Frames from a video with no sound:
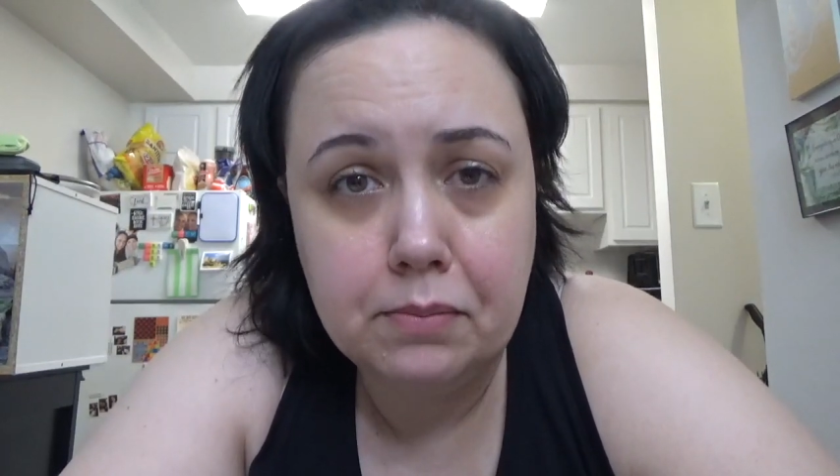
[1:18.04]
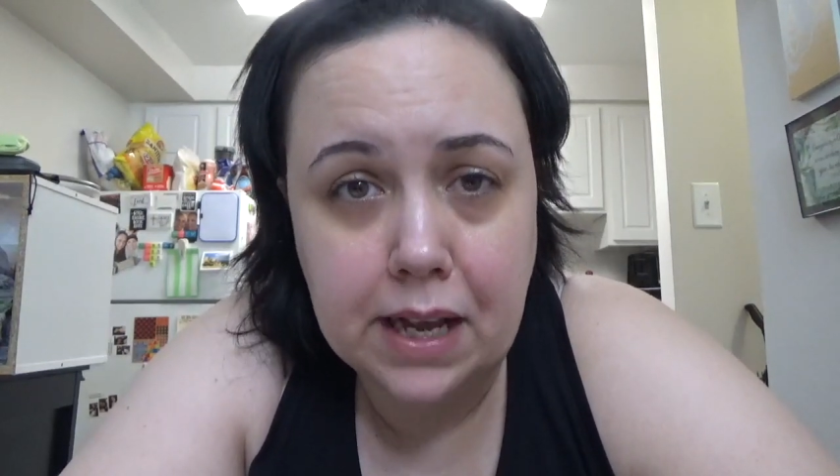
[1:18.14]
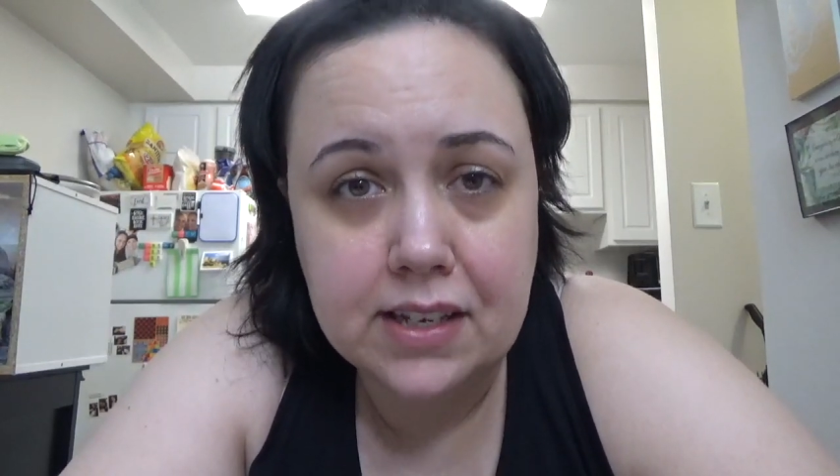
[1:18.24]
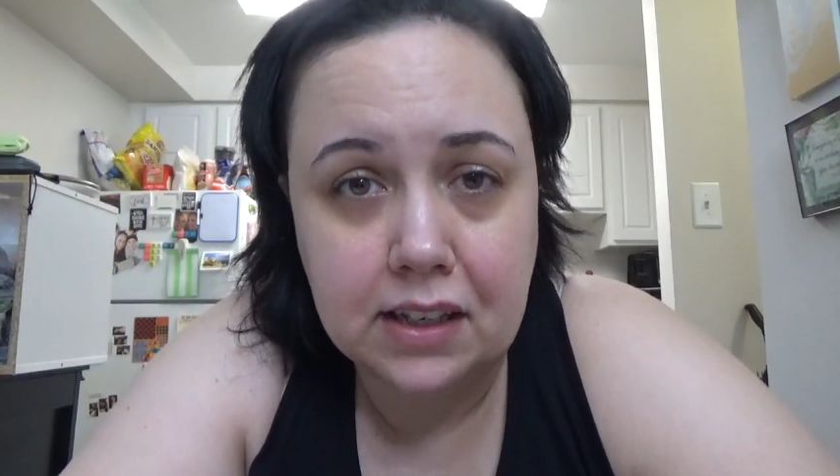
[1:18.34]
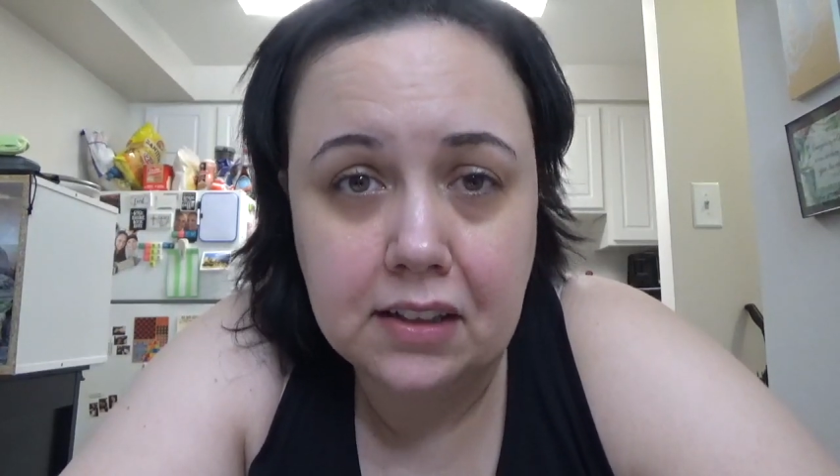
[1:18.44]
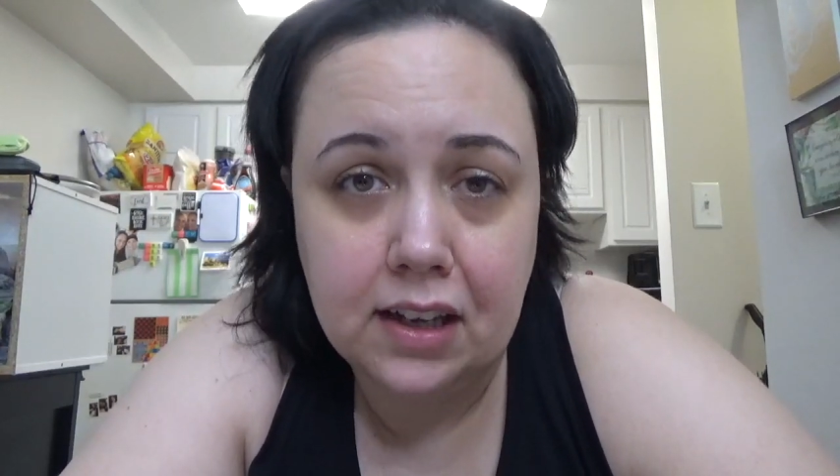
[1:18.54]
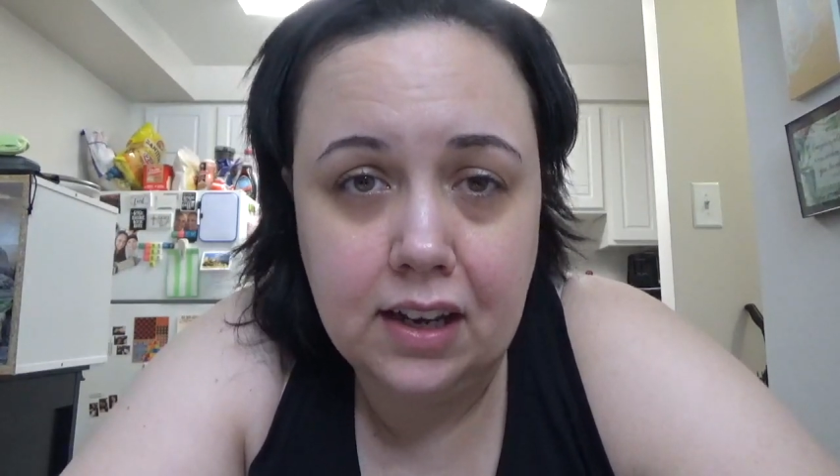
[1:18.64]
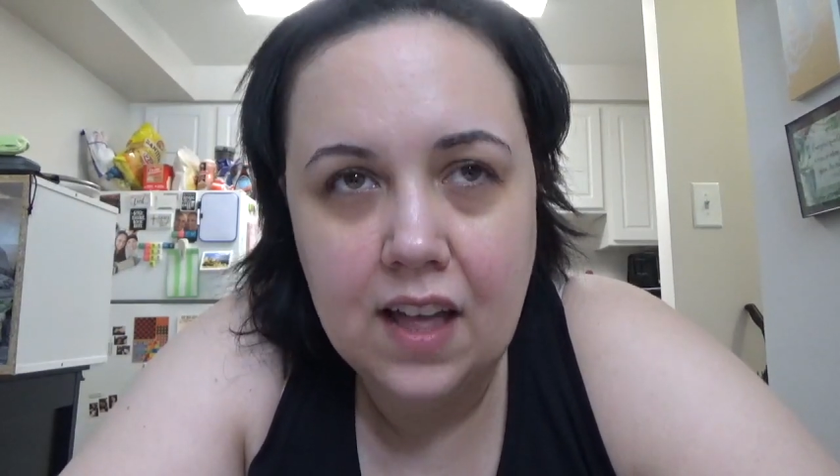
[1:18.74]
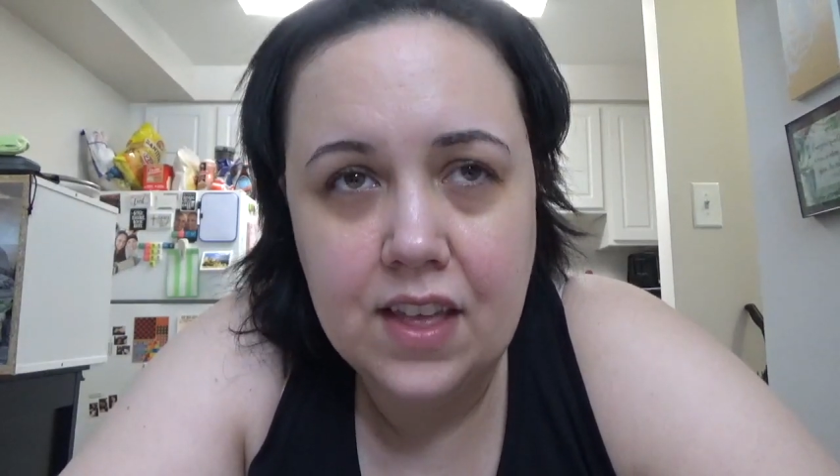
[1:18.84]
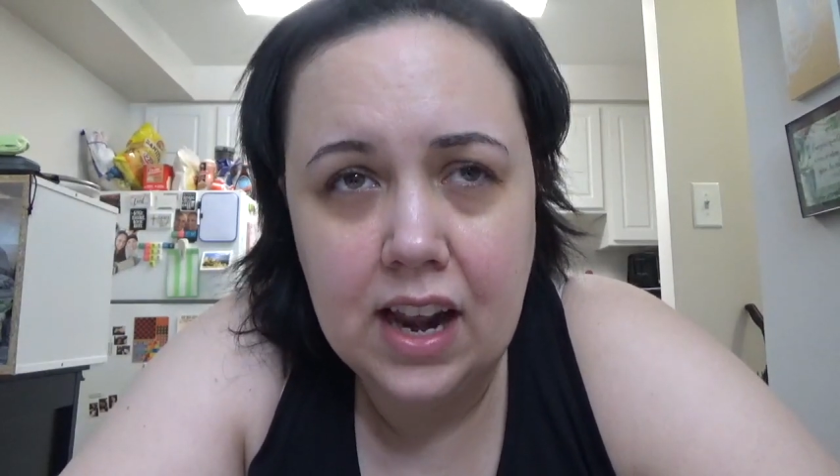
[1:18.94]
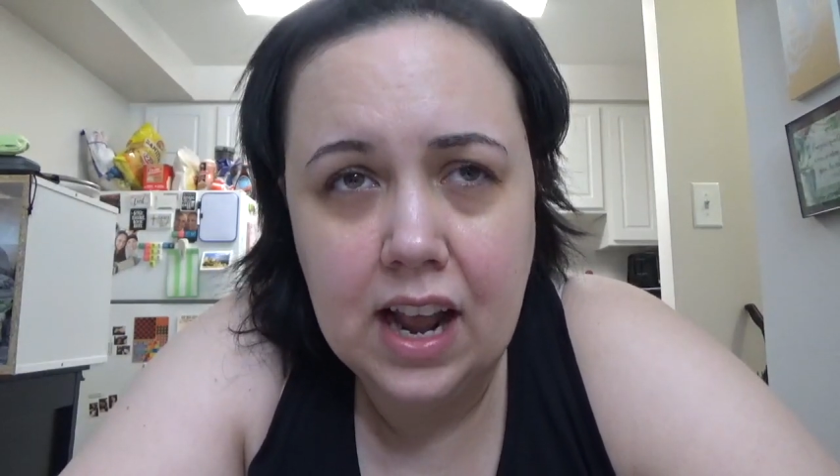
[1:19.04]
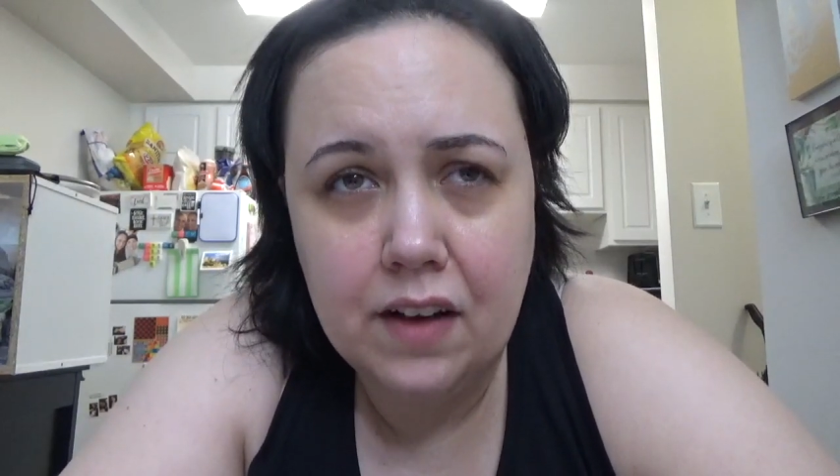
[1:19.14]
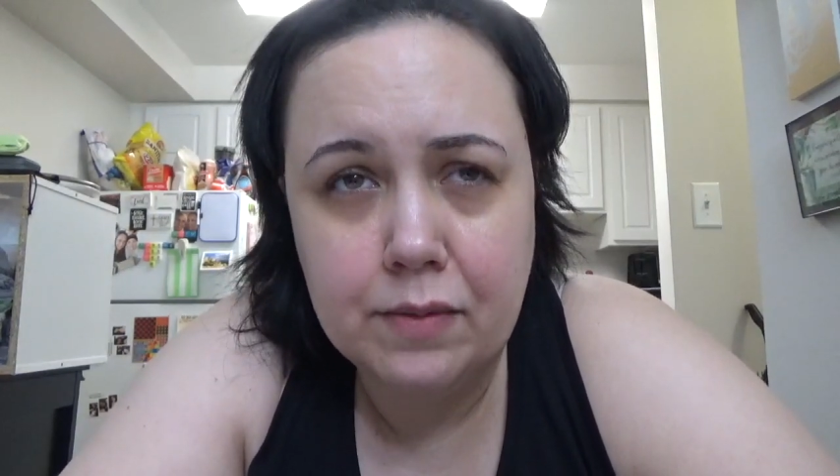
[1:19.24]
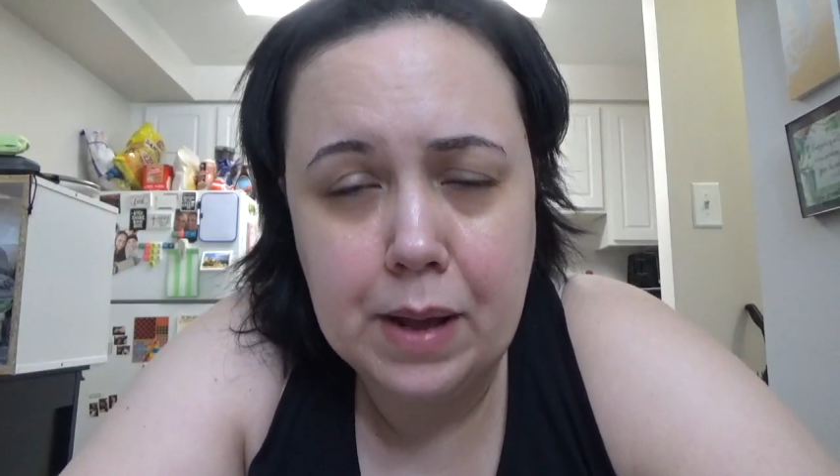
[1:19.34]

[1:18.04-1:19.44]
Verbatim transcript: basically. And then I have a